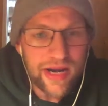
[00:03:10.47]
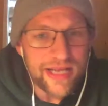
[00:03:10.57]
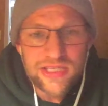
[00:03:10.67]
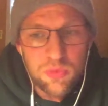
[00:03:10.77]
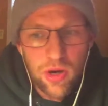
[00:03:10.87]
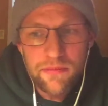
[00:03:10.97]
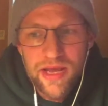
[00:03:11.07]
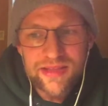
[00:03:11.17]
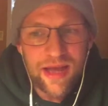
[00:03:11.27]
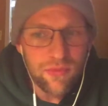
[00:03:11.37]
And I just want to
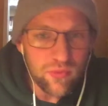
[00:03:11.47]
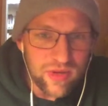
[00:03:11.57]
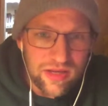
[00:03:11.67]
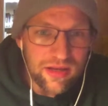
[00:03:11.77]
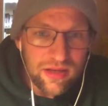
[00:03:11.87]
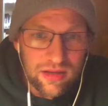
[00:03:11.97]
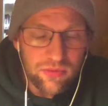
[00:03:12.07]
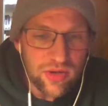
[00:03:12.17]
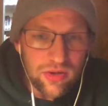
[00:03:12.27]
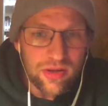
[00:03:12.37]
make that real,
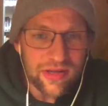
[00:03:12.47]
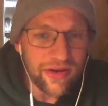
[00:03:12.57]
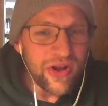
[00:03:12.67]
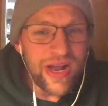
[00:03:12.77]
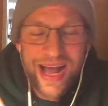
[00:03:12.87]
real clear.